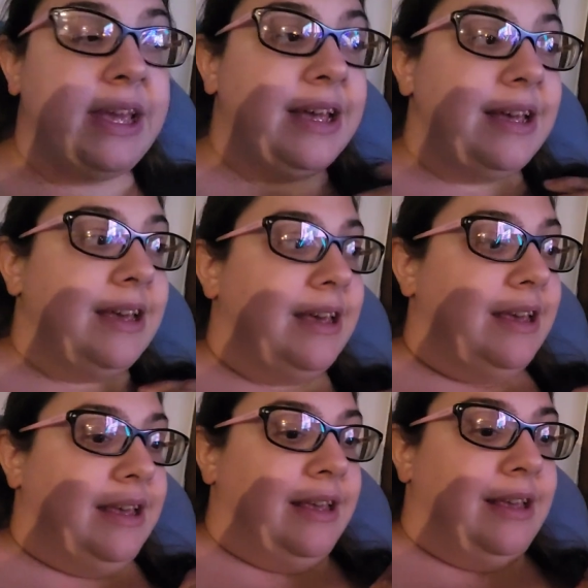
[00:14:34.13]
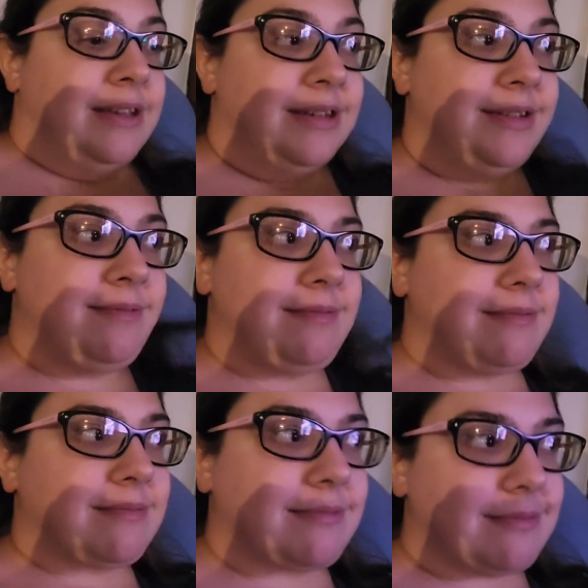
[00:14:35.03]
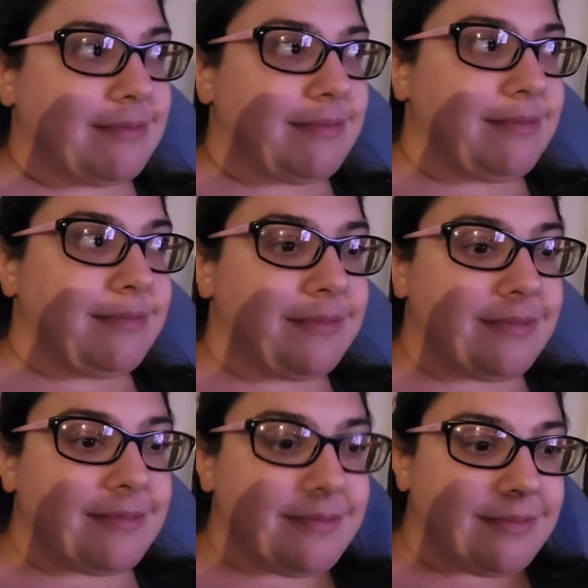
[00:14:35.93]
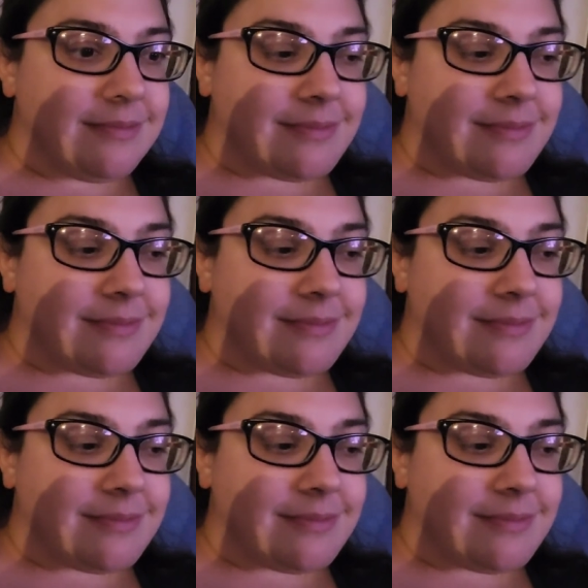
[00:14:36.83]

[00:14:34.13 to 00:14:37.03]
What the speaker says: [no speech]